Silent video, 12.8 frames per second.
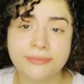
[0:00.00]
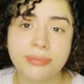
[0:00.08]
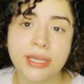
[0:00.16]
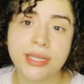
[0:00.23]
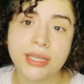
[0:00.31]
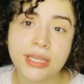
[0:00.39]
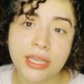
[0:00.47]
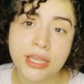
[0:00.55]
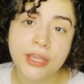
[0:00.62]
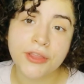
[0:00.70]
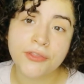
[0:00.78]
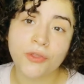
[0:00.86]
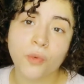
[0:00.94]
But
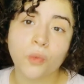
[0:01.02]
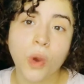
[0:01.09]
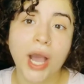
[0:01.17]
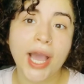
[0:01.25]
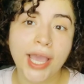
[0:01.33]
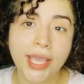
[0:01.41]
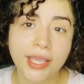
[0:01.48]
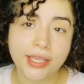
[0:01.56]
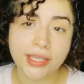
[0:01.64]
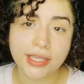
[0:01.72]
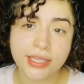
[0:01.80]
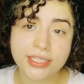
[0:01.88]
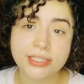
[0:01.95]
the why
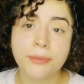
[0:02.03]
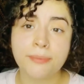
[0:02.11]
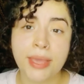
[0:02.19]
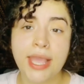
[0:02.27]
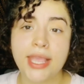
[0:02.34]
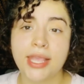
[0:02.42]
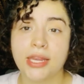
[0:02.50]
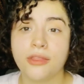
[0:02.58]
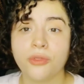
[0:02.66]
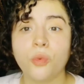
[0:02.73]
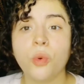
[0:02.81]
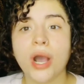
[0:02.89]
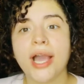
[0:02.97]
is the pain.
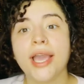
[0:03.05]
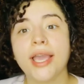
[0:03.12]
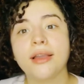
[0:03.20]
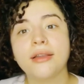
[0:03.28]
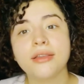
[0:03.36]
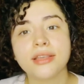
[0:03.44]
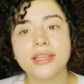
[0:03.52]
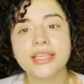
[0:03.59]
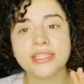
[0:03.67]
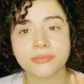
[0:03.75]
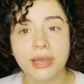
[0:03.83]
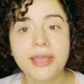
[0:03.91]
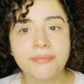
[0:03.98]
The why is
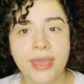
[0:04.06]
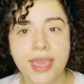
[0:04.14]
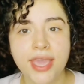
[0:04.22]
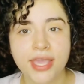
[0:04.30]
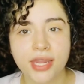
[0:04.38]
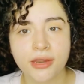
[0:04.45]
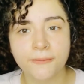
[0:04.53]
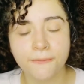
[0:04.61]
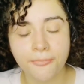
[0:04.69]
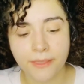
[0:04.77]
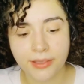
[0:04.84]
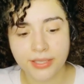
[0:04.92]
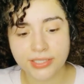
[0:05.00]
my pain
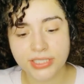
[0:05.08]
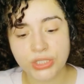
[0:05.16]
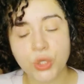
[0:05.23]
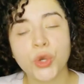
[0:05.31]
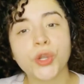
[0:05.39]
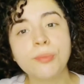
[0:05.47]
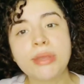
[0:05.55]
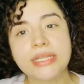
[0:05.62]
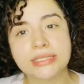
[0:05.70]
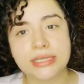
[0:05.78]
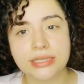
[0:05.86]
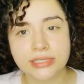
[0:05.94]
because it's tormenting.